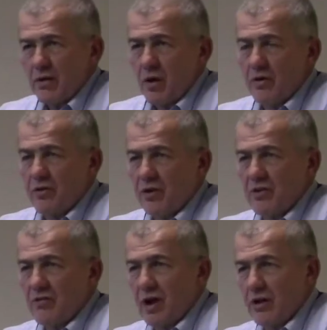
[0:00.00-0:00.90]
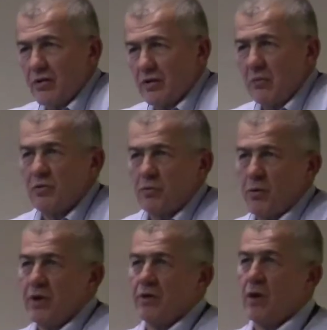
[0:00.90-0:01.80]
contrasting values, and I'm,
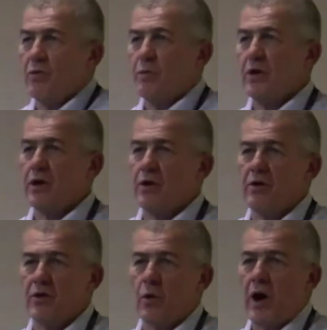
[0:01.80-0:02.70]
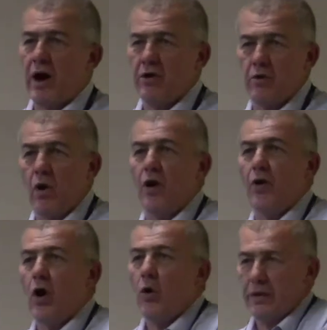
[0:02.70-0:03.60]
sp I'm speaking here to the choir. You
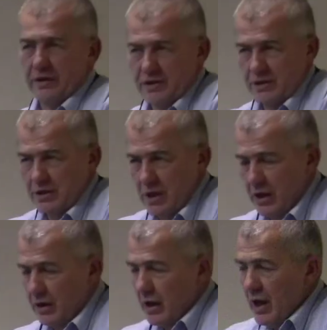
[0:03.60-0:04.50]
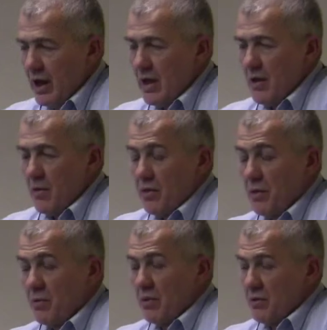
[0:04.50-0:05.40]
all know this. And
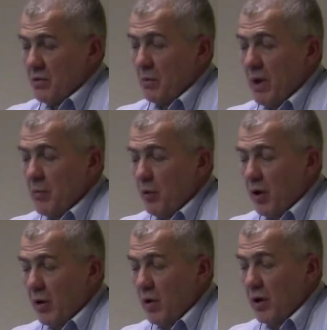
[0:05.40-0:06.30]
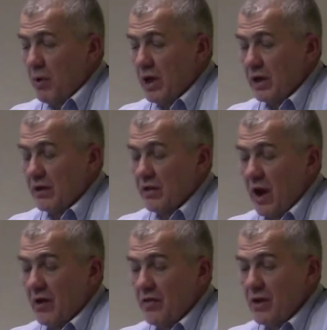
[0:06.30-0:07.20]
the, the main point I want to make is
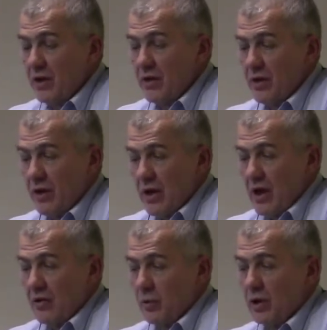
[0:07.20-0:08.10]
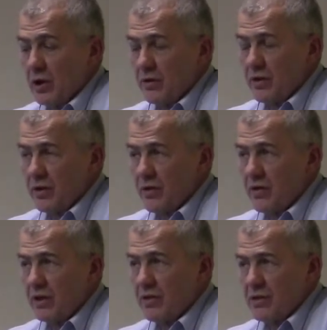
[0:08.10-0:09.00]
I think as we look at this
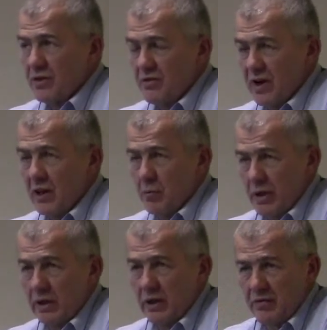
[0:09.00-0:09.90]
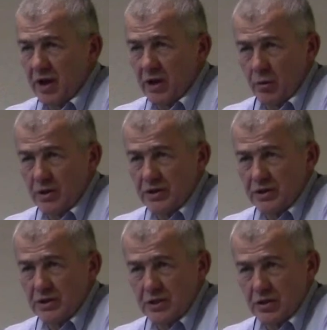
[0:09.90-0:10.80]
that developmental
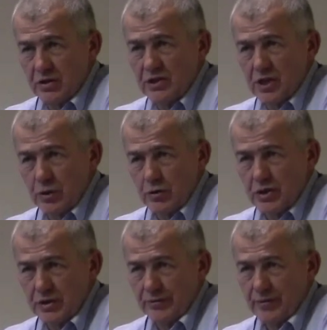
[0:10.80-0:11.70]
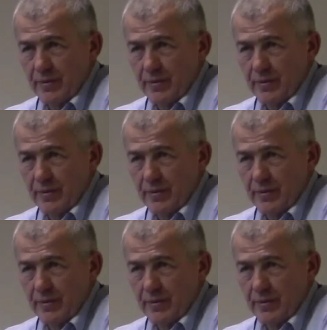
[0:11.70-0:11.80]
evaluation is a good solution.